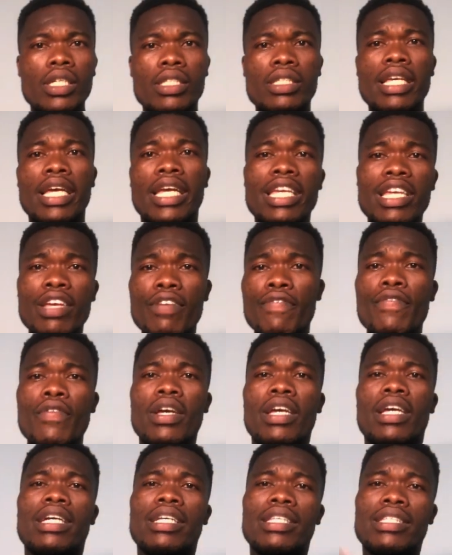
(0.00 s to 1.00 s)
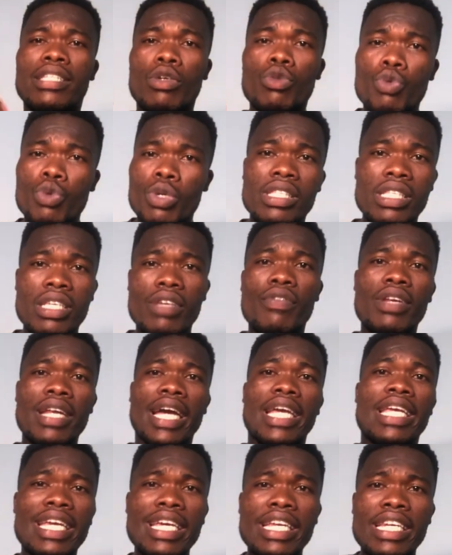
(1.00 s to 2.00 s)
Say if say U T V na
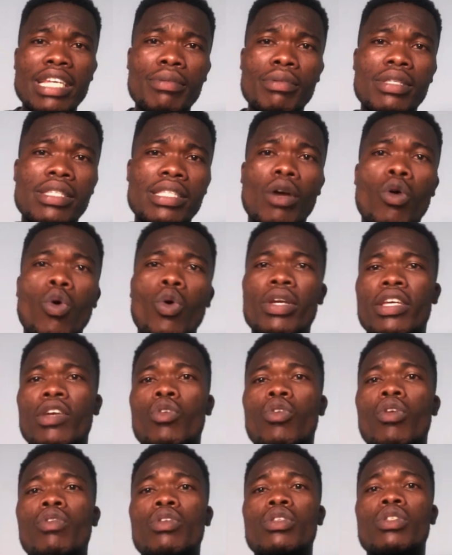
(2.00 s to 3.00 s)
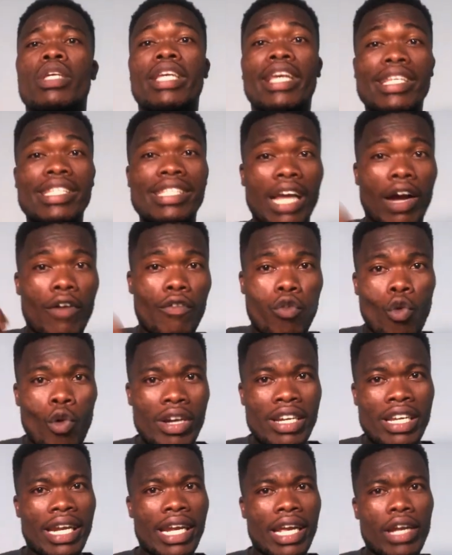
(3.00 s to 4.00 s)
ye name say okay, because say yes
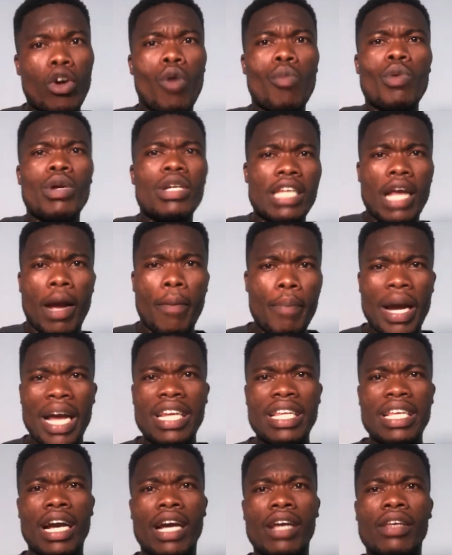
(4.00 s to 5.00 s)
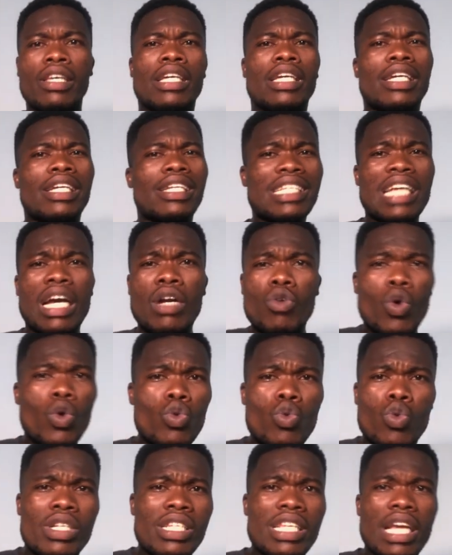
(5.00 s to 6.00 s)
scaffolding, I almost their pandia. They are not
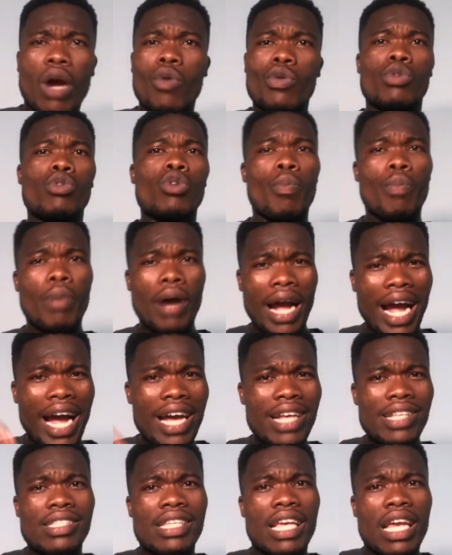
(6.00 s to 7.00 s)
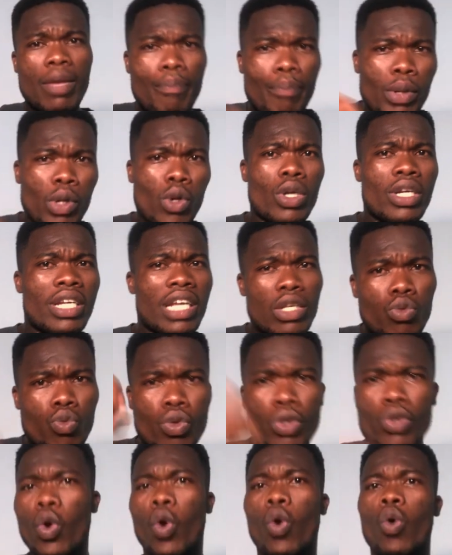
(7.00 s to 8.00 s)
doing their job as a billionaires
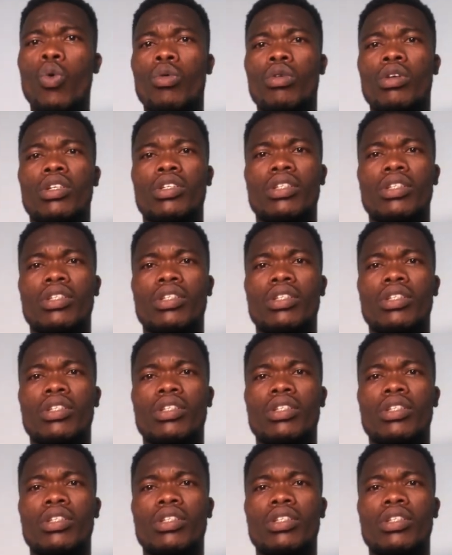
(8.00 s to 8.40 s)
we know.